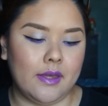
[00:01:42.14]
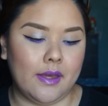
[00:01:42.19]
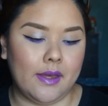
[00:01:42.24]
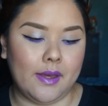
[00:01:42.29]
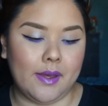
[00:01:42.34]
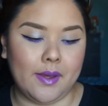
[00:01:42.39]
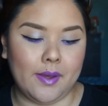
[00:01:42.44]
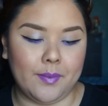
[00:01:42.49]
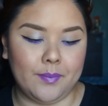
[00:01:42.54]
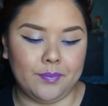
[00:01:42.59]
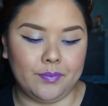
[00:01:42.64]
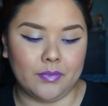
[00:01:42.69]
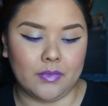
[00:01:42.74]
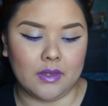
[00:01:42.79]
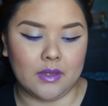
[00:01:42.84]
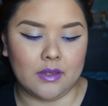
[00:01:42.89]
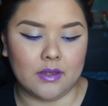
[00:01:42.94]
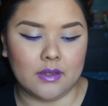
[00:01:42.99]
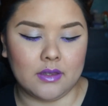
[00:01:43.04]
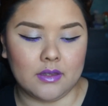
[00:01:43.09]

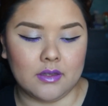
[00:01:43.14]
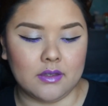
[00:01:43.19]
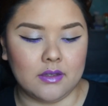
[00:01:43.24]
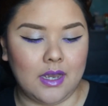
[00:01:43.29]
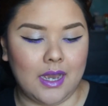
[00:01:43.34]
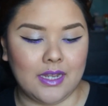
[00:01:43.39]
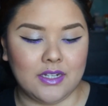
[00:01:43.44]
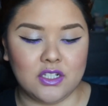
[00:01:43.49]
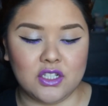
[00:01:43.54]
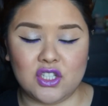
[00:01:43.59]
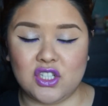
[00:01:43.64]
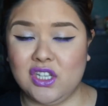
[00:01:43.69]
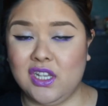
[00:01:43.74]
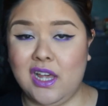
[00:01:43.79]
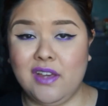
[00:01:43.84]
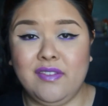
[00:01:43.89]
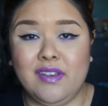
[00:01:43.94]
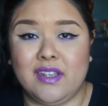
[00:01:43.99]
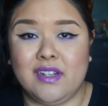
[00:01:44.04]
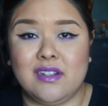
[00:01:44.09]
I just
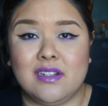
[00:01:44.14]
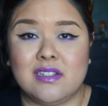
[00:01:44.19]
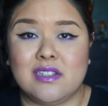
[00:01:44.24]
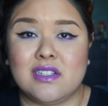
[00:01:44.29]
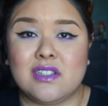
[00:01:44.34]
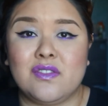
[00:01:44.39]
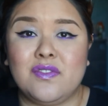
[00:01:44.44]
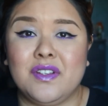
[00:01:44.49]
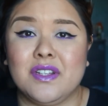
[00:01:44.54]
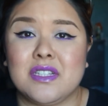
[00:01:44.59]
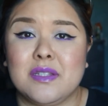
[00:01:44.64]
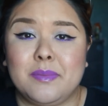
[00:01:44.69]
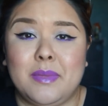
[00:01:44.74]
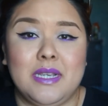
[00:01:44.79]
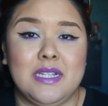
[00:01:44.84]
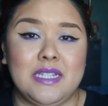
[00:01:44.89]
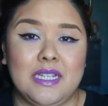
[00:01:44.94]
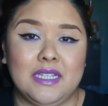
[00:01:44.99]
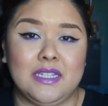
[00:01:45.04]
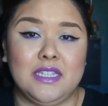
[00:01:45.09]
love it. It just feels
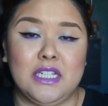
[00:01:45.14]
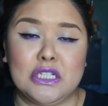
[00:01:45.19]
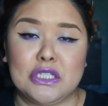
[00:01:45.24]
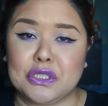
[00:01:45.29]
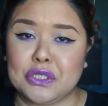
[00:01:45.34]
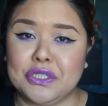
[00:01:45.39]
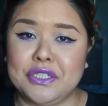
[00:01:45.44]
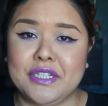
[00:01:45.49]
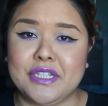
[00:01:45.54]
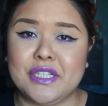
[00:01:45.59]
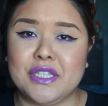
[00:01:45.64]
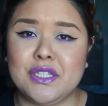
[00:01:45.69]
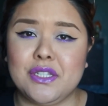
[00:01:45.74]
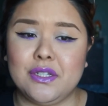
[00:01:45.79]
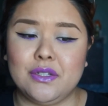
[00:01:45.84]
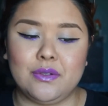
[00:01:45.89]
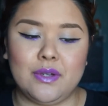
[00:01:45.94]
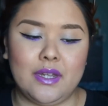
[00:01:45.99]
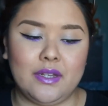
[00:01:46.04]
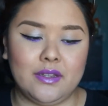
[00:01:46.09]
amazing and luxurious
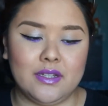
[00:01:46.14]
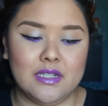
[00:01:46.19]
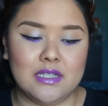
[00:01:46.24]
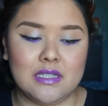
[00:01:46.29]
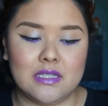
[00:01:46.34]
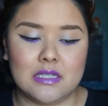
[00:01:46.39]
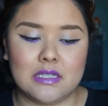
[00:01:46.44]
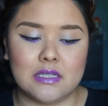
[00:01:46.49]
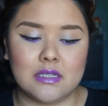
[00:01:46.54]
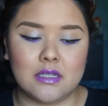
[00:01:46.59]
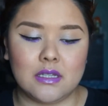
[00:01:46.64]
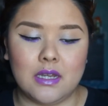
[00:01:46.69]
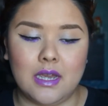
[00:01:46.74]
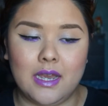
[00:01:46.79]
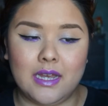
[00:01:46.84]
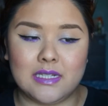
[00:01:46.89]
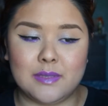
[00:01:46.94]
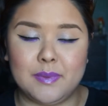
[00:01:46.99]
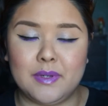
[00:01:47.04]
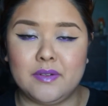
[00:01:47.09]
too, and this
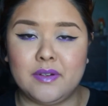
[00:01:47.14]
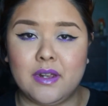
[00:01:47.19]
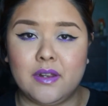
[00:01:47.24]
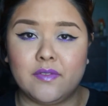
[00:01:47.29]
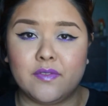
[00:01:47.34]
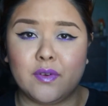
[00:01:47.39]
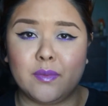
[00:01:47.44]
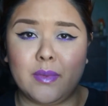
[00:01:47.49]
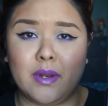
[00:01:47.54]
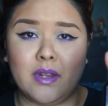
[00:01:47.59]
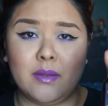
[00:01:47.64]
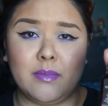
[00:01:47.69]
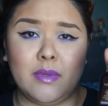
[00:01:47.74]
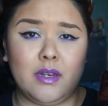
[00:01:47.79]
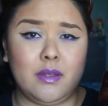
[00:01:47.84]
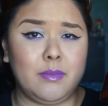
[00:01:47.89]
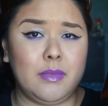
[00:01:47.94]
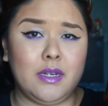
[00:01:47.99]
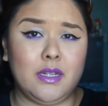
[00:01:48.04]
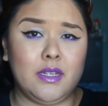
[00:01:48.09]
has been around for
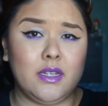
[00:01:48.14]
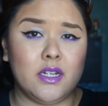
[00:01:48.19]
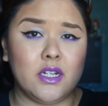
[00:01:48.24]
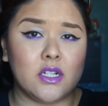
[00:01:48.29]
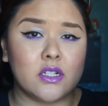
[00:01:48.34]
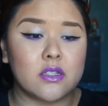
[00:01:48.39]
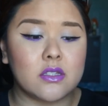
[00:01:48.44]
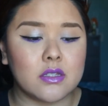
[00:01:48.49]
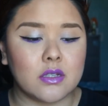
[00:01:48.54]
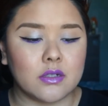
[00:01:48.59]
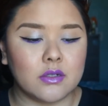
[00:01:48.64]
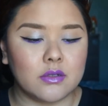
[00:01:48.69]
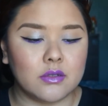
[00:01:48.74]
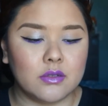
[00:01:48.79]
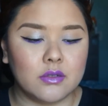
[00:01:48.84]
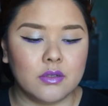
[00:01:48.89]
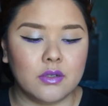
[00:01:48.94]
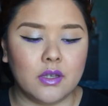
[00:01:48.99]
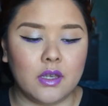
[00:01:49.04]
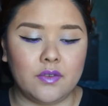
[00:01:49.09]
many years. So
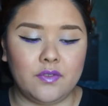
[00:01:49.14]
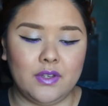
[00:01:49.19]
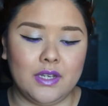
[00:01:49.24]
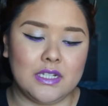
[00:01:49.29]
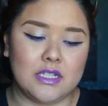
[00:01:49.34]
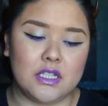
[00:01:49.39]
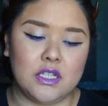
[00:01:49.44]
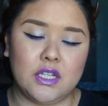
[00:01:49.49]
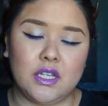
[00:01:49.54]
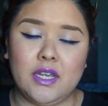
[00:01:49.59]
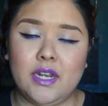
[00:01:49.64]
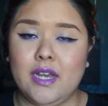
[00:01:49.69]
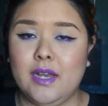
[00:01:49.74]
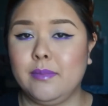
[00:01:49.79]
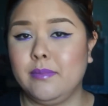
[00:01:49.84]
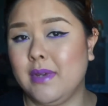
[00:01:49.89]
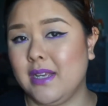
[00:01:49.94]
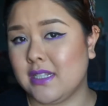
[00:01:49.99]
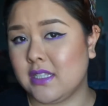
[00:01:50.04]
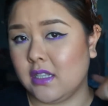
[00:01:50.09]
if you guys look it
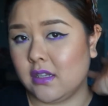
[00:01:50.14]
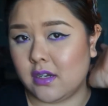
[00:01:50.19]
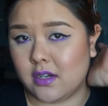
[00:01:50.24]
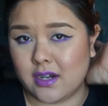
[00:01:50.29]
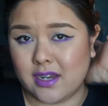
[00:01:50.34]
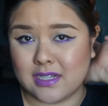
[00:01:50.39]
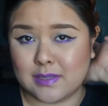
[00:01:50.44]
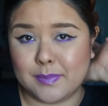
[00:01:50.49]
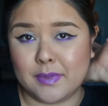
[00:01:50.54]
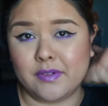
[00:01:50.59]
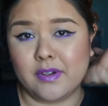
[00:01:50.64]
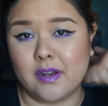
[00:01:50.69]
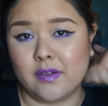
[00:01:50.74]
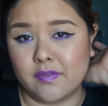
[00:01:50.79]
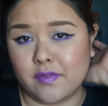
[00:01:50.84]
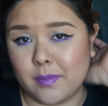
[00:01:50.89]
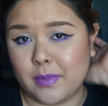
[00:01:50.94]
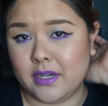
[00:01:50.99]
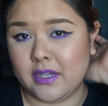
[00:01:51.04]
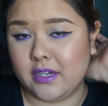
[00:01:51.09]
up, Estee Lauder has been around
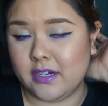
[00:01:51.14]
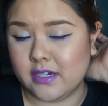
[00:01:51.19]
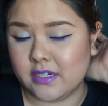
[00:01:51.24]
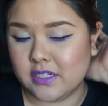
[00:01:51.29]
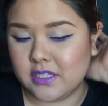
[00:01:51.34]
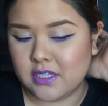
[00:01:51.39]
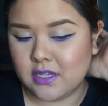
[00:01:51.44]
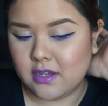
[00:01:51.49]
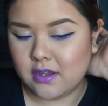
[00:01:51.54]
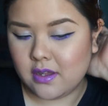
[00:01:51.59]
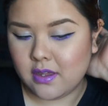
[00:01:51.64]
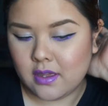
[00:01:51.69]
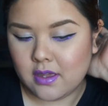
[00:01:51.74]
for many years.